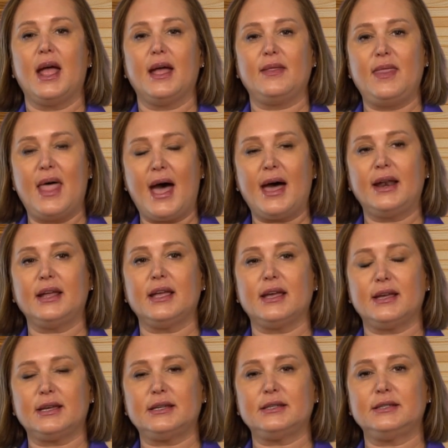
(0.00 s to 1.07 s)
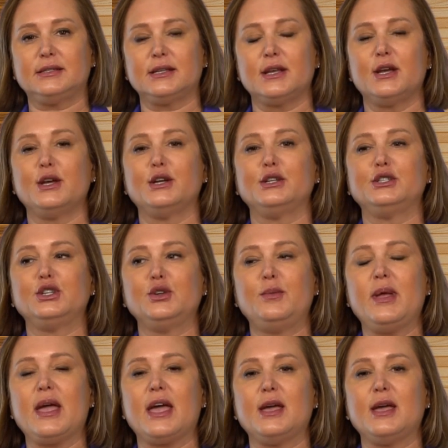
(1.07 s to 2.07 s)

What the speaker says: and that is to be